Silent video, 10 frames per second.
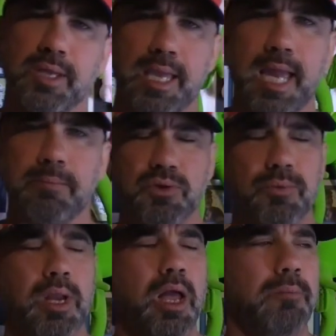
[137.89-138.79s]
the games.
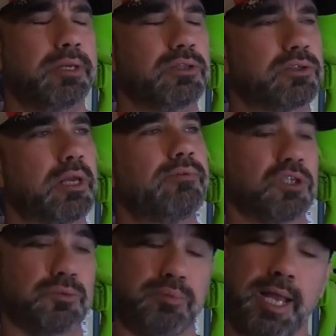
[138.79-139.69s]
But instead of
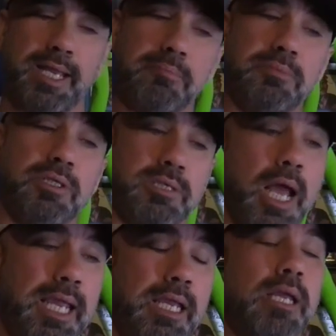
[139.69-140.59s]
just playing him
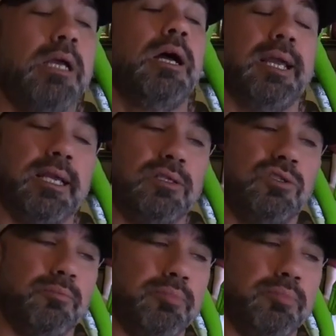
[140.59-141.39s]
tonight against the